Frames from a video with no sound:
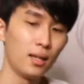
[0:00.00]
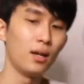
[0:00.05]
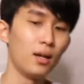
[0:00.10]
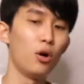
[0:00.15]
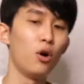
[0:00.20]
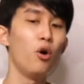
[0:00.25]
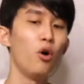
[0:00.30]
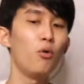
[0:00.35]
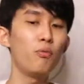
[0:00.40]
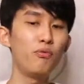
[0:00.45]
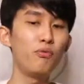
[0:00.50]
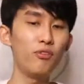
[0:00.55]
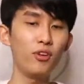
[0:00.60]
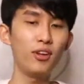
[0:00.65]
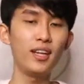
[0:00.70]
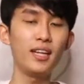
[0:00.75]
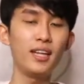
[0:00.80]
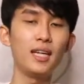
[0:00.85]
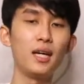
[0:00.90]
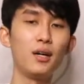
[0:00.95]

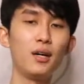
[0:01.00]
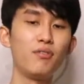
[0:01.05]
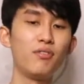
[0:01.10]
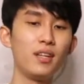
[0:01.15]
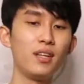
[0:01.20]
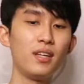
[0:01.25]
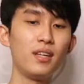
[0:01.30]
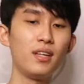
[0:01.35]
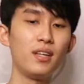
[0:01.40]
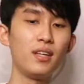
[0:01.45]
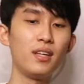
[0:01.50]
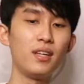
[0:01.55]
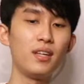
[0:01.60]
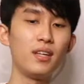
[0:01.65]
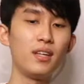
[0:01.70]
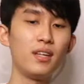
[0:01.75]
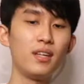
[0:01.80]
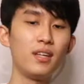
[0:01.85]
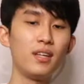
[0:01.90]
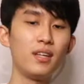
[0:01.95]
hopefully a video that
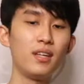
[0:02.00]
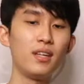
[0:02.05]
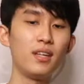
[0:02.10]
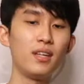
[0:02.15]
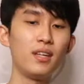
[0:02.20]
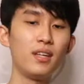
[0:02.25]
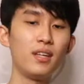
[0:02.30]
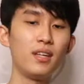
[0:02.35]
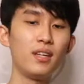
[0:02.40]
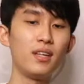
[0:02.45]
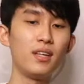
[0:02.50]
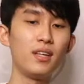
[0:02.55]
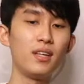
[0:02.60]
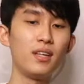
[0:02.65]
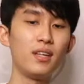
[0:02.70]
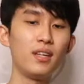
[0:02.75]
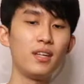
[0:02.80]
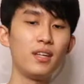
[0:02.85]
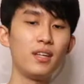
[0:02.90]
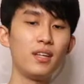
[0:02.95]
can rule it all. I'm going
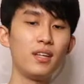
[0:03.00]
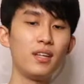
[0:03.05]
to test